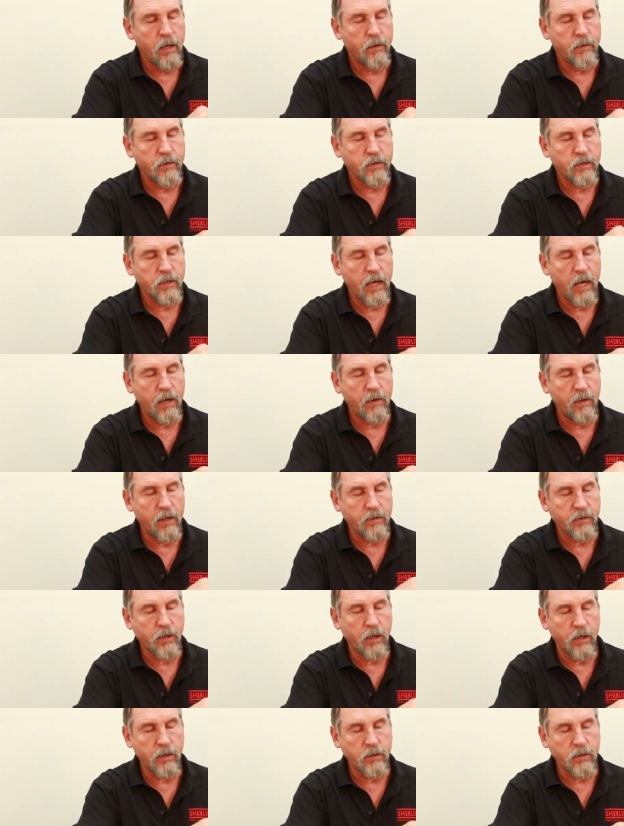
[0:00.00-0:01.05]
The side that's
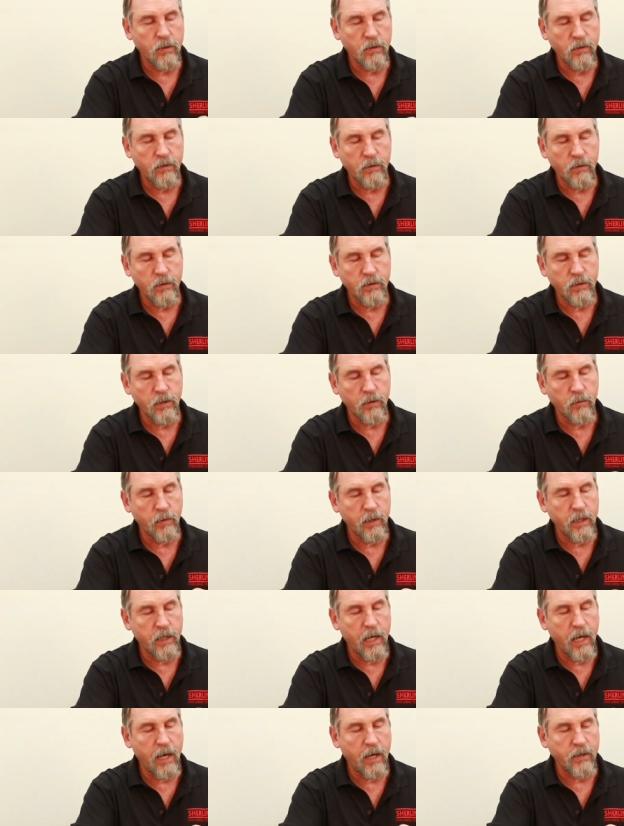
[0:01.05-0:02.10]
cut two-thirds of the
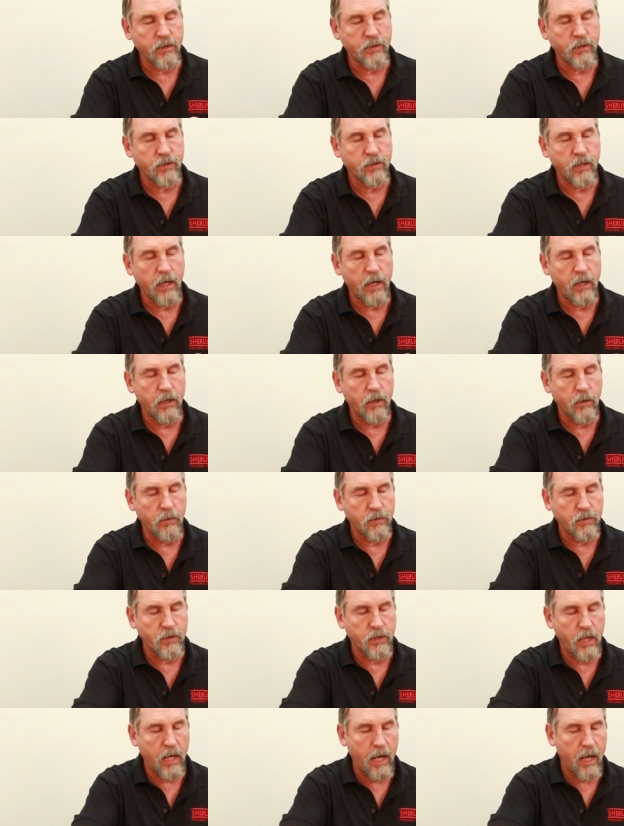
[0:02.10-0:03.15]
way down is the side that
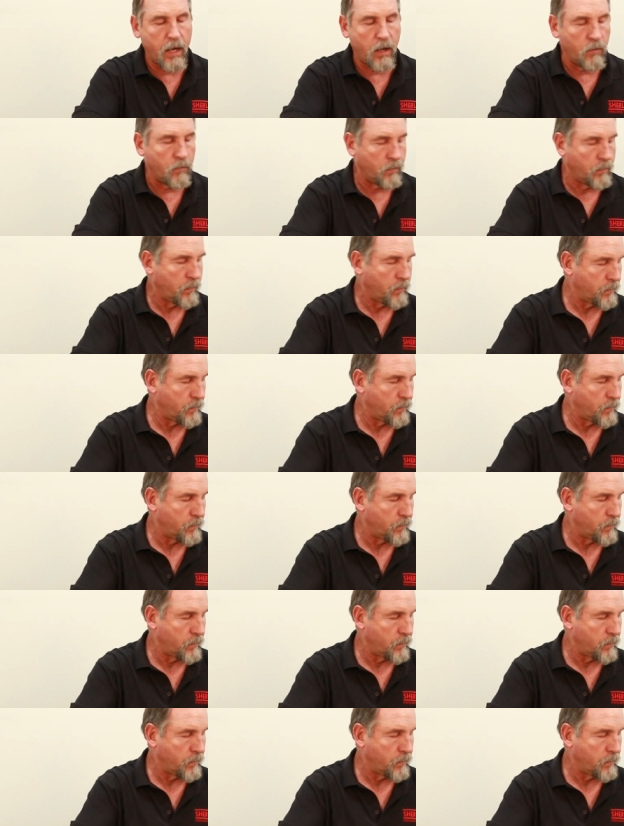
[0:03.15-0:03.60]
goes down.